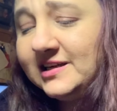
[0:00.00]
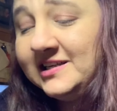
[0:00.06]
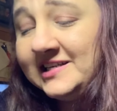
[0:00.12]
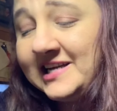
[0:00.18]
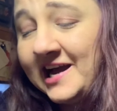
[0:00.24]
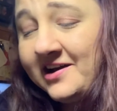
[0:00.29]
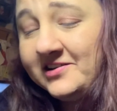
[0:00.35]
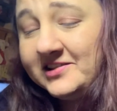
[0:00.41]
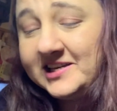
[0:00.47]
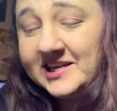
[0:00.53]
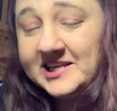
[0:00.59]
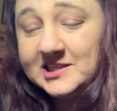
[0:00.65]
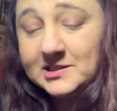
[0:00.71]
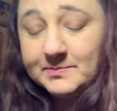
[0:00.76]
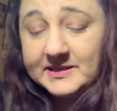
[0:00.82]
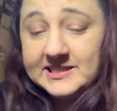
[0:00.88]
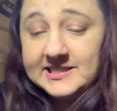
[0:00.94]
now that
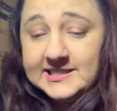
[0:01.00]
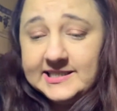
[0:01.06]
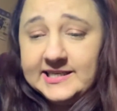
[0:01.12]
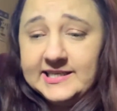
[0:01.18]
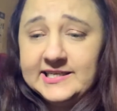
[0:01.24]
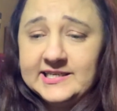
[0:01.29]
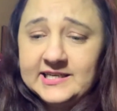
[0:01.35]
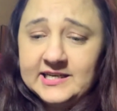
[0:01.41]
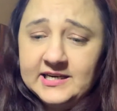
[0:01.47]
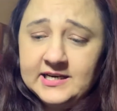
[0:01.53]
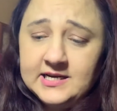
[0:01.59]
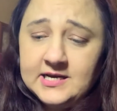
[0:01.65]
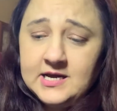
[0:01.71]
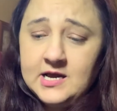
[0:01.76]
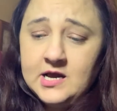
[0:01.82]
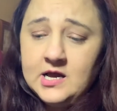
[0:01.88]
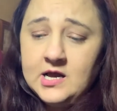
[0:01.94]
he's been sick.
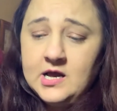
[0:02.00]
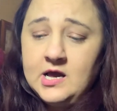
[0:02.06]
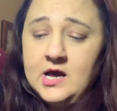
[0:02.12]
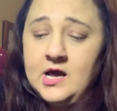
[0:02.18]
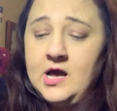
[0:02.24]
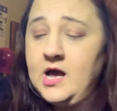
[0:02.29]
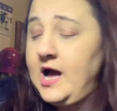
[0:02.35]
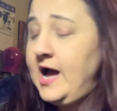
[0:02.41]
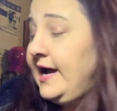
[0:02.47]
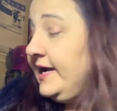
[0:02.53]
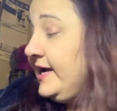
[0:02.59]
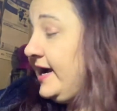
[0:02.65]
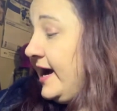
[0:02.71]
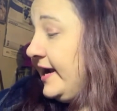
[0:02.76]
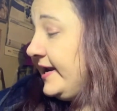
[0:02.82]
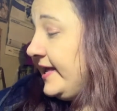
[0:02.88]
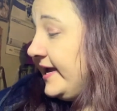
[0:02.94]
I
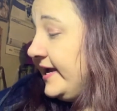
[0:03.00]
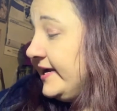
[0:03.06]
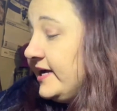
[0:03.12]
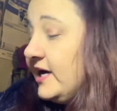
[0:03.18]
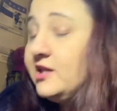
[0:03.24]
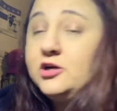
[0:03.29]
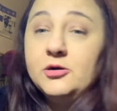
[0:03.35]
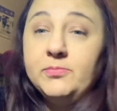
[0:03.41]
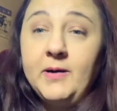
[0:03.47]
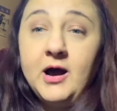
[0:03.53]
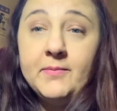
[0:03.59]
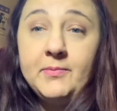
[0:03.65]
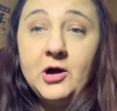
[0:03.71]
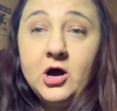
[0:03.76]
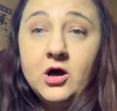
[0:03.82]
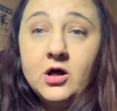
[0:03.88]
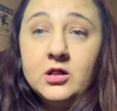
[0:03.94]
got a pop
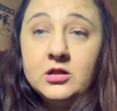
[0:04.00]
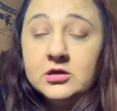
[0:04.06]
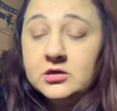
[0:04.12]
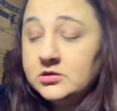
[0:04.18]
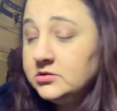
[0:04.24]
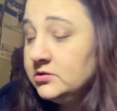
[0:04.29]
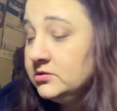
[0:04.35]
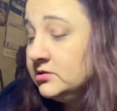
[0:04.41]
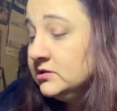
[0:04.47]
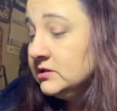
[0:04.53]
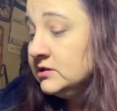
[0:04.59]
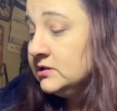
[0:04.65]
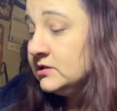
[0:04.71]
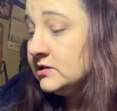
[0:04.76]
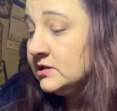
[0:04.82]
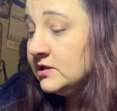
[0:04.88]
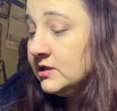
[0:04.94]
haul
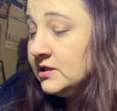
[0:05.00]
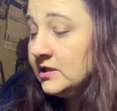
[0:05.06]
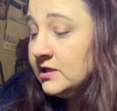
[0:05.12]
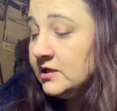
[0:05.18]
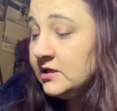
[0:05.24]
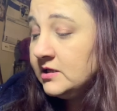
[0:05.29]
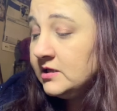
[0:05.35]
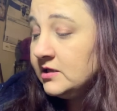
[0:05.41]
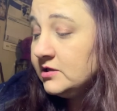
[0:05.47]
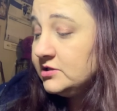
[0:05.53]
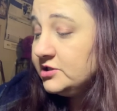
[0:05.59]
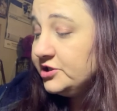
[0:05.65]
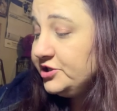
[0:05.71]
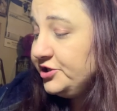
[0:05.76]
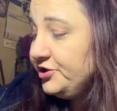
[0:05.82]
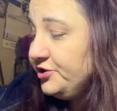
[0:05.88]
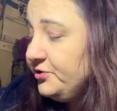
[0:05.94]
to
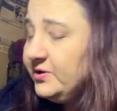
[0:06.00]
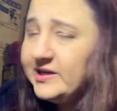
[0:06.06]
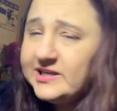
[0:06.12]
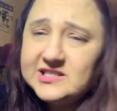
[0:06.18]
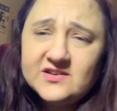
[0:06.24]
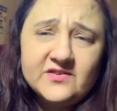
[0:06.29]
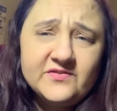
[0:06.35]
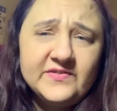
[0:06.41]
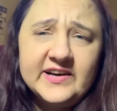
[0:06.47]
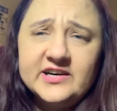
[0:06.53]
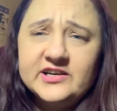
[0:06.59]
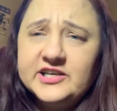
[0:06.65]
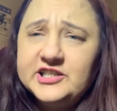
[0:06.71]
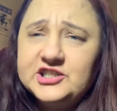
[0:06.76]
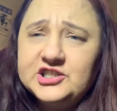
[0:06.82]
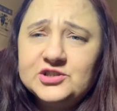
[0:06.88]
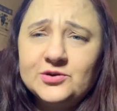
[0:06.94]
do. It's a
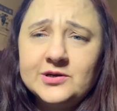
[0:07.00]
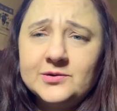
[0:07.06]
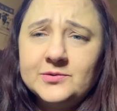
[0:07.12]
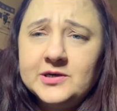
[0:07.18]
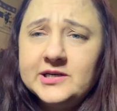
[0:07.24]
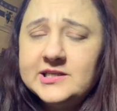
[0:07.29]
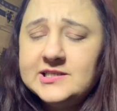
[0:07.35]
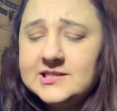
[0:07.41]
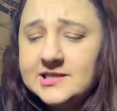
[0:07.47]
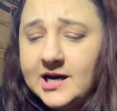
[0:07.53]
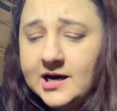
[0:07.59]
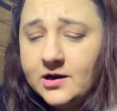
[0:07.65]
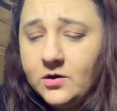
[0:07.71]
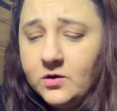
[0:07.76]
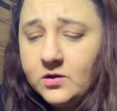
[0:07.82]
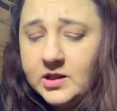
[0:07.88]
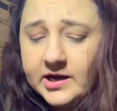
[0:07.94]
very short one. It's not a
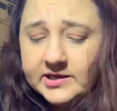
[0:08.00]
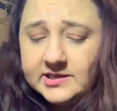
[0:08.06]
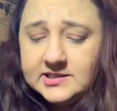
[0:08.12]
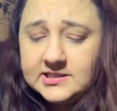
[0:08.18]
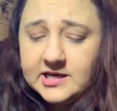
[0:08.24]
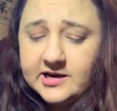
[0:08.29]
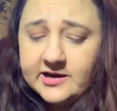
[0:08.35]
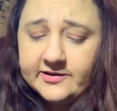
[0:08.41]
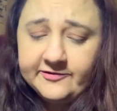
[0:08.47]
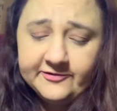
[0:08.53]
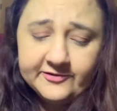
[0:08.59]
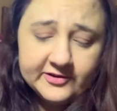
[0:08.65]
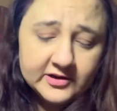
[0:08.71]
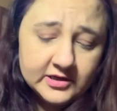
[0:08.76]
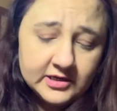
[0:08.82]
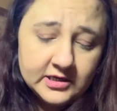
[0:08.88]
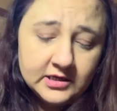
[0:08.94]
whole lot of stuff.
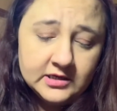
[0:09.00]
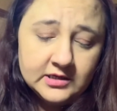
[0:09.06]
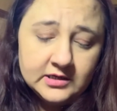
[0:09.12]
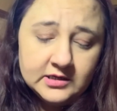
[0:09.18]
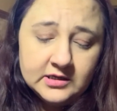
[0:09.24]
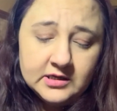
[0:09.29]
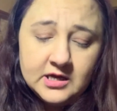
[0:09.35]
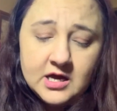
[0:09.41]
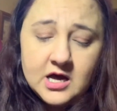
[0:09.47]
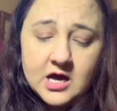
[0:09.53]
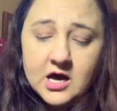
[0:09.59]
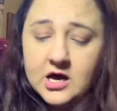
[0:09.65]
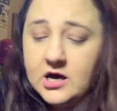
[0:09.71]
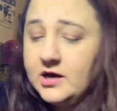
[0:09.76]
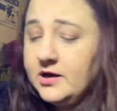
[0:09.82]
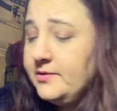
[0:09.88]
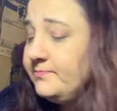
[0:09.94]

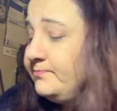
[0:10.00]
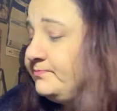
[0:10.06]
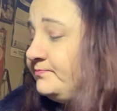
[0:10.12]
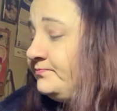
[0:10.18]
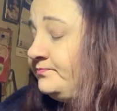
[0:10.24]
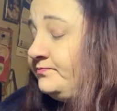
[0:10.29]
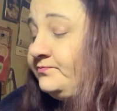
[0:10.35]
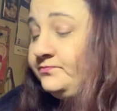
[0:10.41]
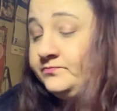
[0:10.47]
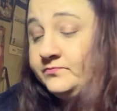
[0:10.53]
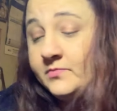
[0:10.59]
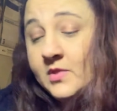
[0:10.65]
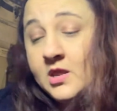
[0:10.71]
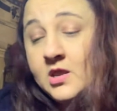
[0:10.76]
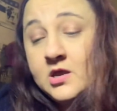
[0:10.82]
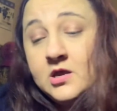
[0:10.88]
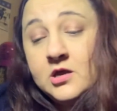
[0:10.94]
Um,
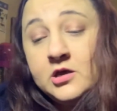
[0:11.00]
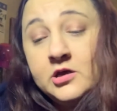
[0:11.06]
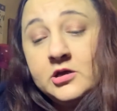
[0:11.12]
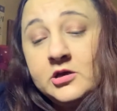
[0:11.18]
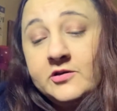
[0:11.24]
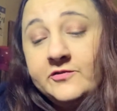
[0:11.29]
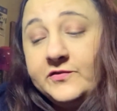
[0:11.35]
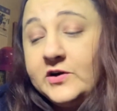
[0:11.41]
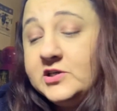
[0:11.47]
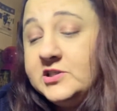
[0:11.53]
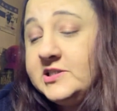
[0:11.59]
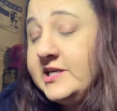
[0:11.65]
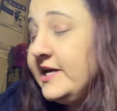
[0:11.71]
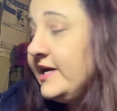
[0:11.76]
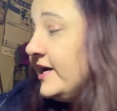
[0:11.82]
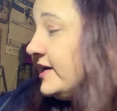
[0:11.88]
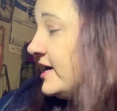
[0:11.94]
first
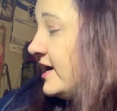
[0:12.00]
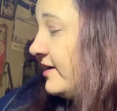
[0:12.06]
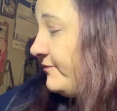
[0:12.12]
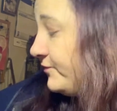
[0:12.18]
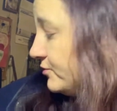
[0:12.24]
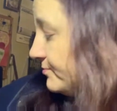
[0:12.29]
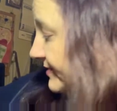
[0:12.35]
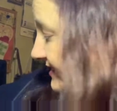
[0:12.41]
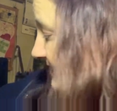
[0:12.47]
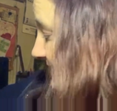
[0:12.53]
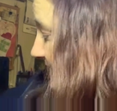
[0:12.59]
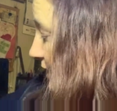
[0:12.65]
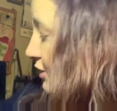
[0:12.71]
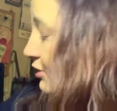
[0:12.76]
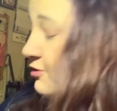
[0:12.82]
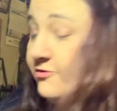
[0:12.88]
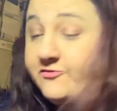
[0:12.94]
thing I got for
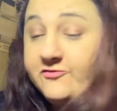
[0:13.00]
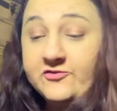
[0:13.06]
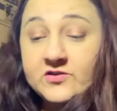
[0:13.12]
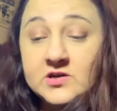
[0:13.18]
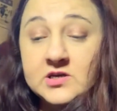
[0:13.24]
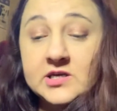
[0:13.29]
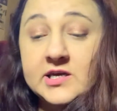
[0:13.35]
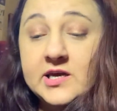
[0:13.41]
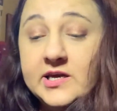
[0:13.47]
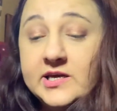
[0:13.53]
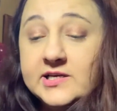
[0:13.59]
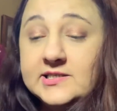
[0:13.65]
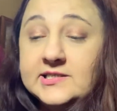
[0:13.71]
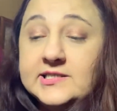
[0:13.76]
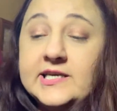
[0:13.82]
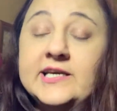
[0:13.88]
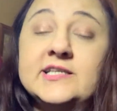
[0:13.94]
myself
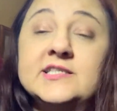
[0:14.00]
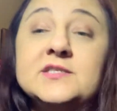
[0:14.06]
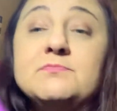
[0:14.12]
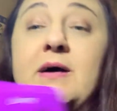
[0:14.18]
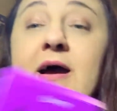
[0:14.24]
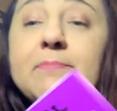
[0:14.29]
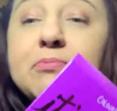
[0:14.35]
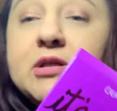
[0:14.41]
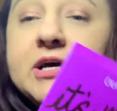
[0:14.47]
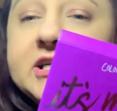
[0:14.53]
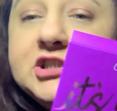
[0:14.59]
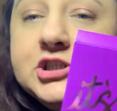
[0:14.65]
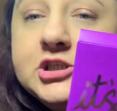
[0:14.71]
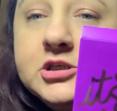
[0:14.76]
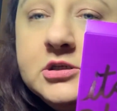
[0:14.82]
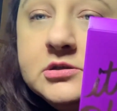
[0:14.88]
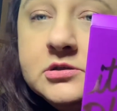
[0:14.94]
is It's My
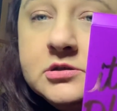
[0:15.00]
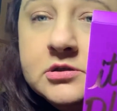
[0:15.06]
Pleasure.